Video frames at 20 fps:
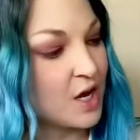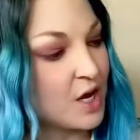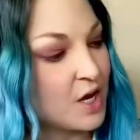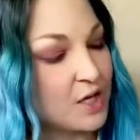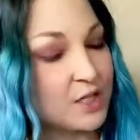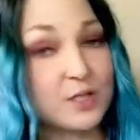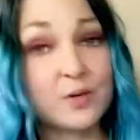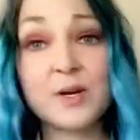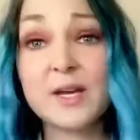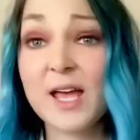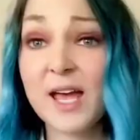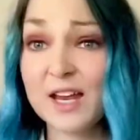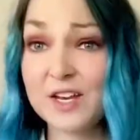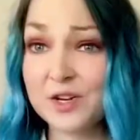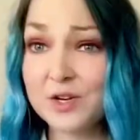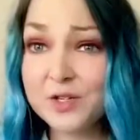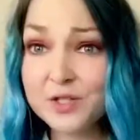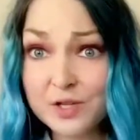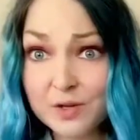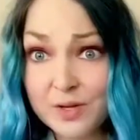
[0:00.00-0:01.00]
So again,
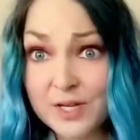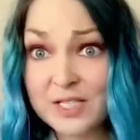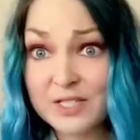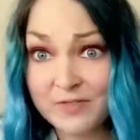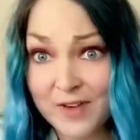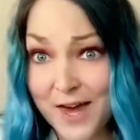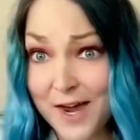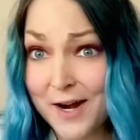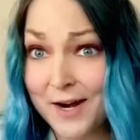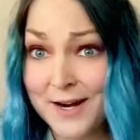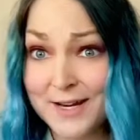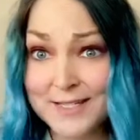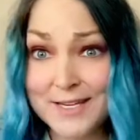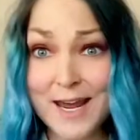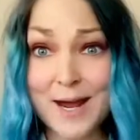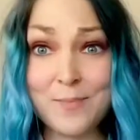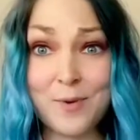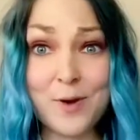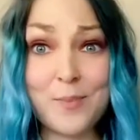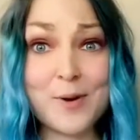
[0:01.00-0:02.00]
you'll do this flat on a table,